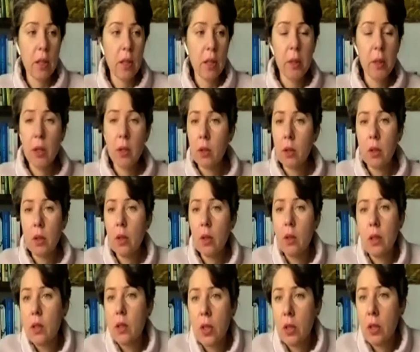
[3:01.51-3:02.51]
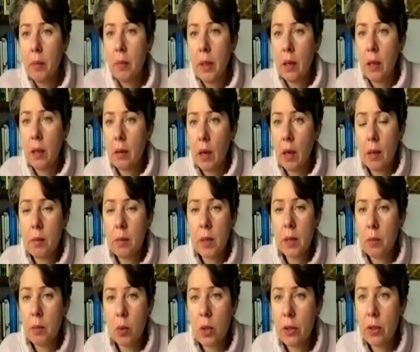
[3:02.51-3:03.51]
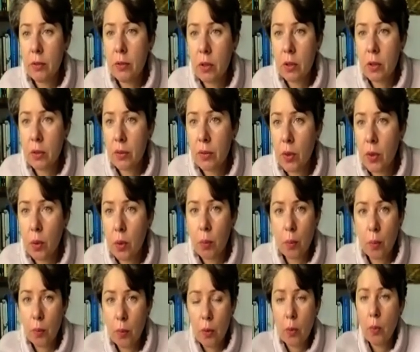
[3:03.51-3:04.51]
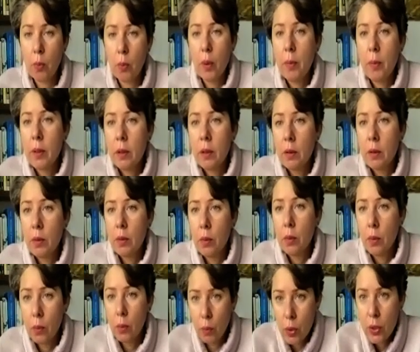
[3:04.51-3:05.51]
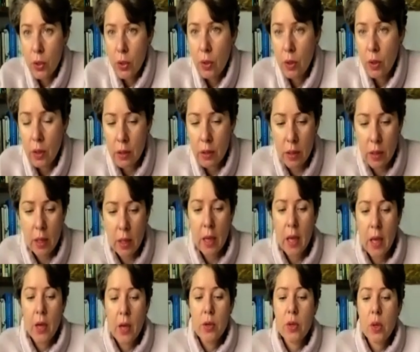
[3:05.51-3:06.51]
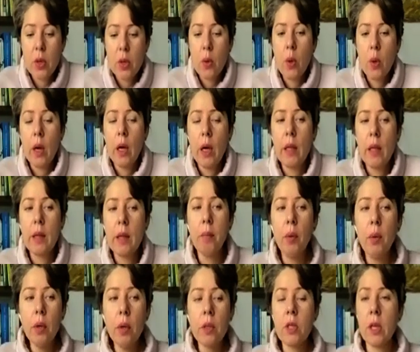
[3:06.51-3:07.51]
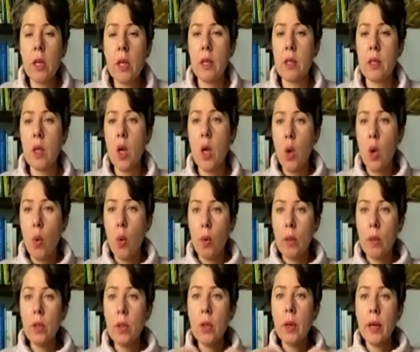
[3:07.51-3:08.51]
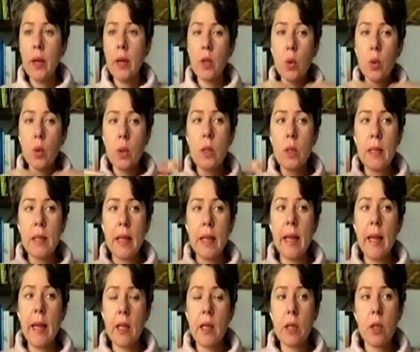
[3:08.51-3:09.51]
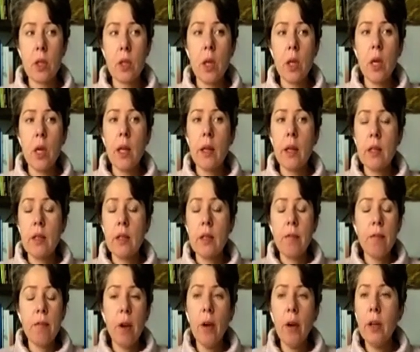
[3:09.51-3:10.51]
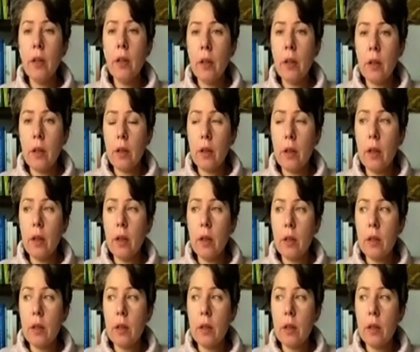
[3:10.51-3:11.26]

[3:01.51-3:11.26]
tell me how I'm somewhat different from women watching this. So the point is, once you add all these layers, there's very